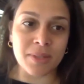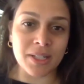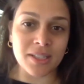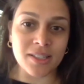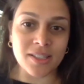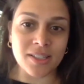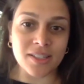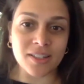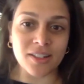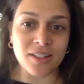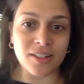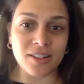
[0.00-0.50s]

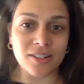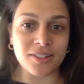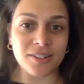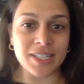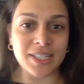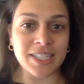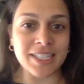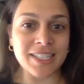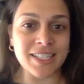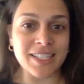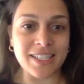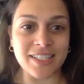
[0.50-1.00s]
months ago,
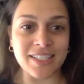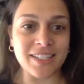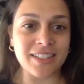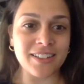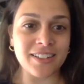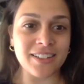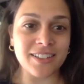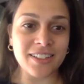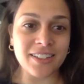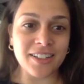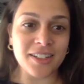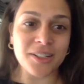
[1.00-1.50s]
and it's
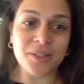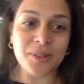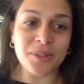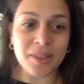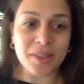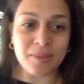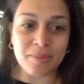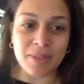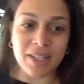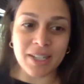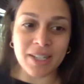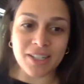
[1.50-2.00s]
still here with
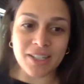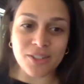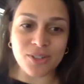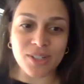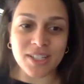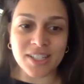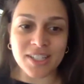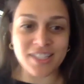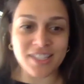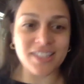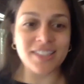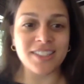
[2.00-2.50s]
me,
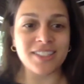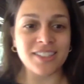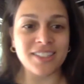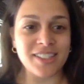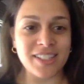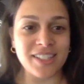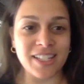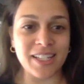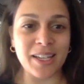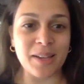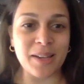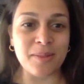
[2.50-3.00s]
trusty little
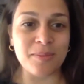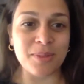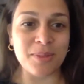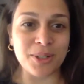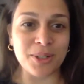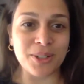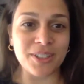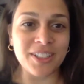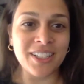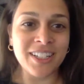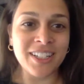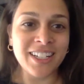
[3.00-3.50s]
singing
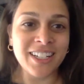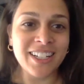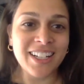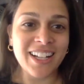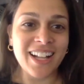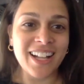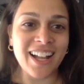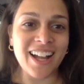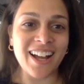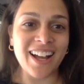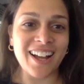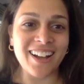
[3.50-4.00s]
bowl.
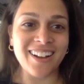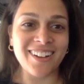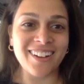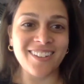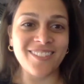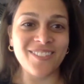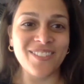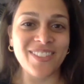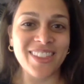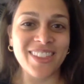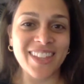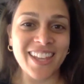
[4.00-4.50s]

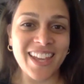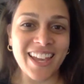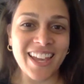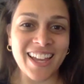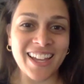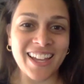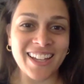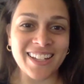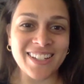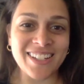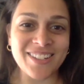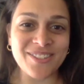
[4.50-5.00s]

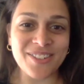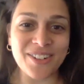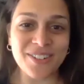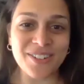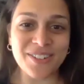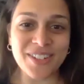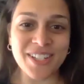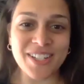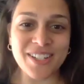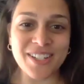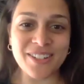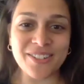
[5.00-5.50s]
And what
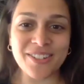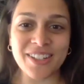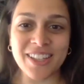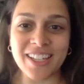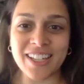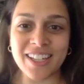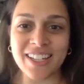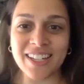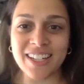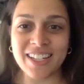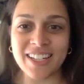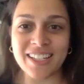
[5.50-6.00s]
we do with
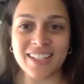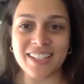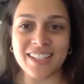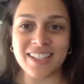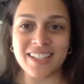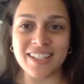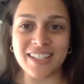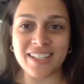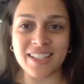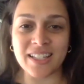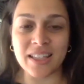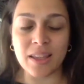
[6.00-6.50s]
it is
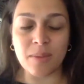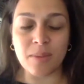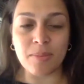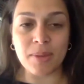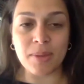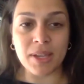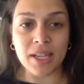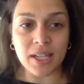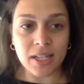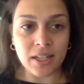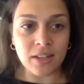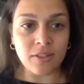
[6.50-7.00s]
just at the
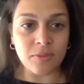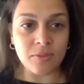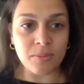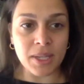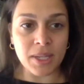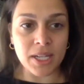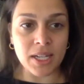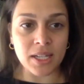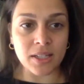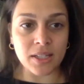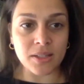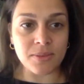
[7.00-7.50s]
beginning of
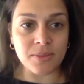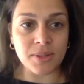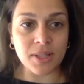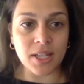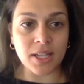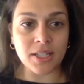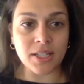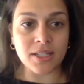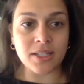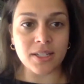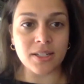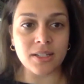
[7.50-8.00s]
meetings, we
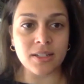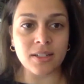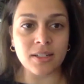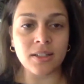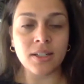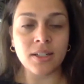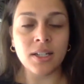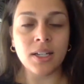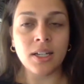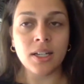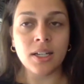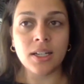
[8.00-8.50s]
like to
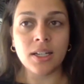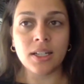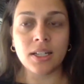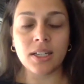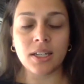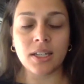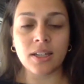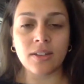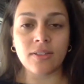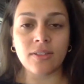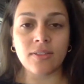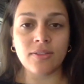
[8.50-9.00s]

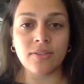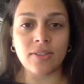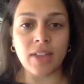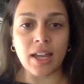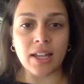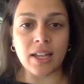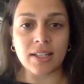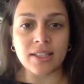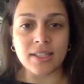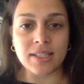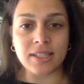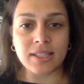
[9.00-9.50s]
give
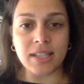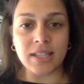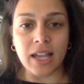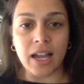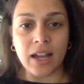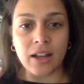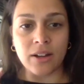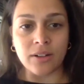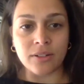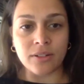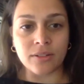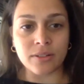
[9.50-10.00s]
that
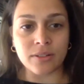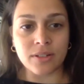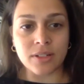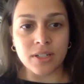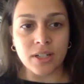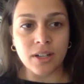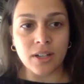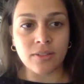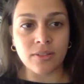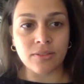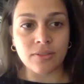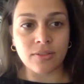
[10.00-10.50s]
sound
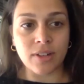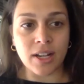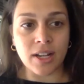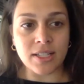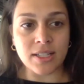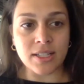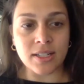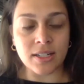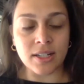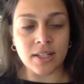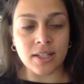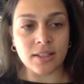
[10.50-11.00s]
of
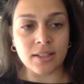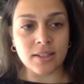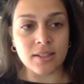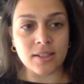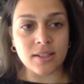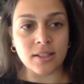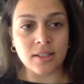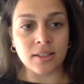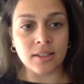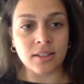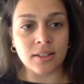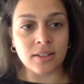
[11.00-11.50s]

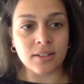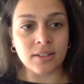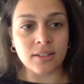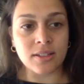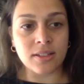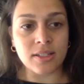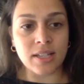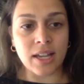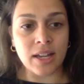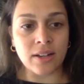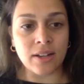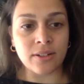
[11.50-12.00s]
resonance, a little
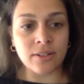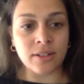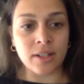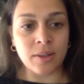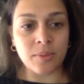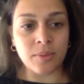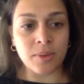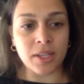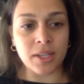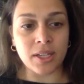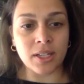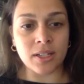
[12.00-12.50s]
sound
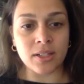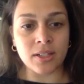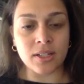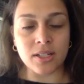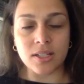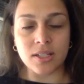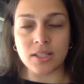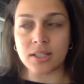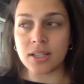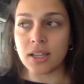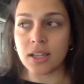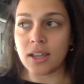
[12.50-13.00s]
that we can
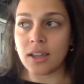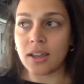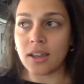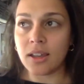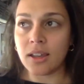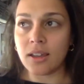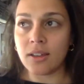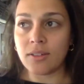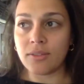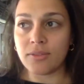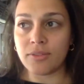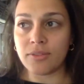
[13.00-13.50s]
just
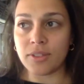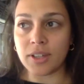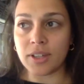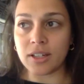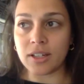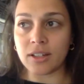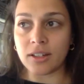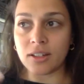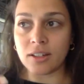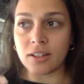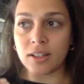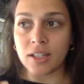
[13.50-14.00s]

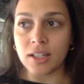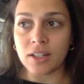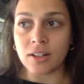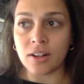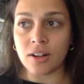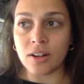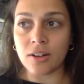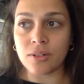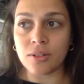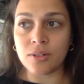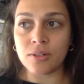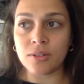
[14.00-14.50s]
feel in
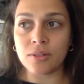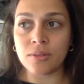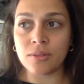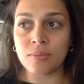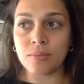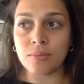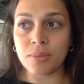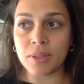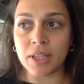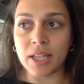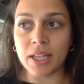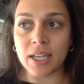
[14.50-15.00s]
our
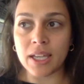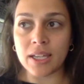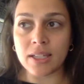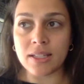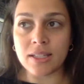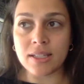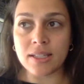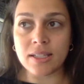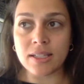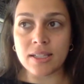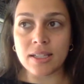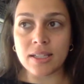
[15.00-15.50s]
own
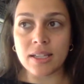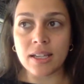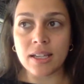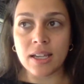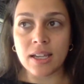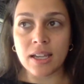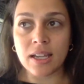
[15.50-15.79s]
place,